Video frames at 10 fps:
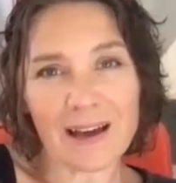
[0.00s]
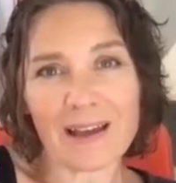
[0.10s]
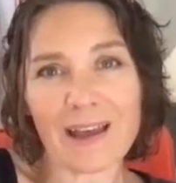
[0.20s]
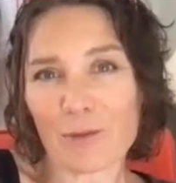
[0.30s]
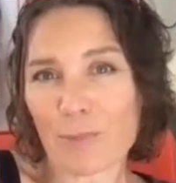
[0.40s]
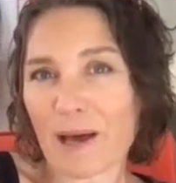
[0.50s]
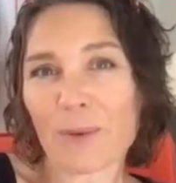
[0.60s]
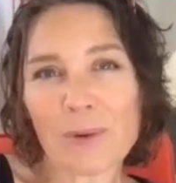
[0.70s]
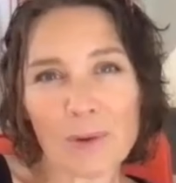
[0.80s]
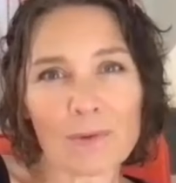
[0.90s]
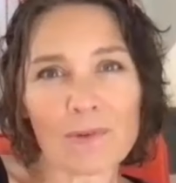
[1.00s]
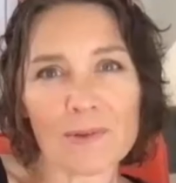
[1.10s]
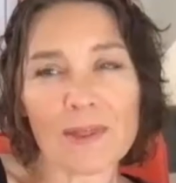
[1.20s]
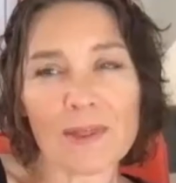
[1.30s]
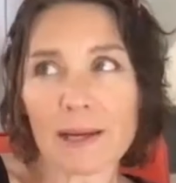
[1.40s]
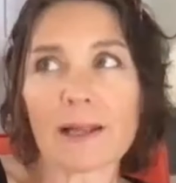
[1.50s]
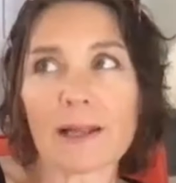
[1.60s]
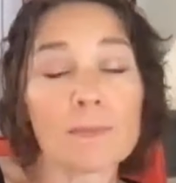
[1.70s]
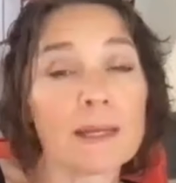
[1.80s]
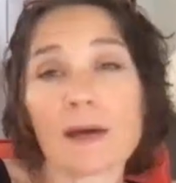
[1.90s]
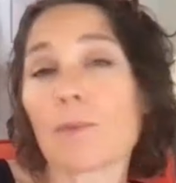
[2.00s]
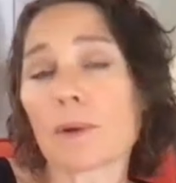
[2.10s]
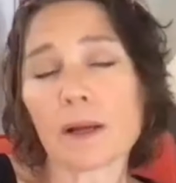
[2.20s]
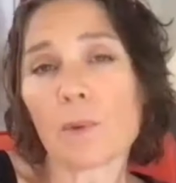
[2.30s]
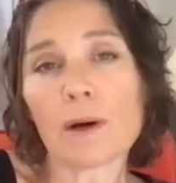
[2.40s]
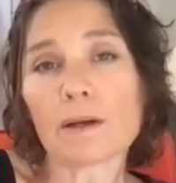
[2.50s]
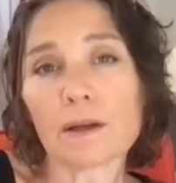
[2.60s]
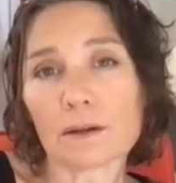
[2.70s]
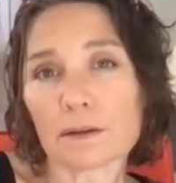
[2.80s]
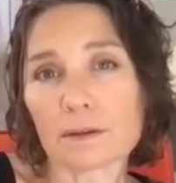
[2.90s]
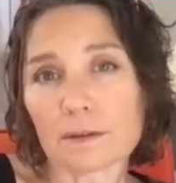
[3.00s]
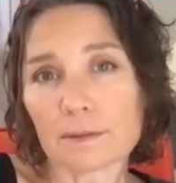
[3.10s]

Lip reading: I have power over that might help me get what I want here?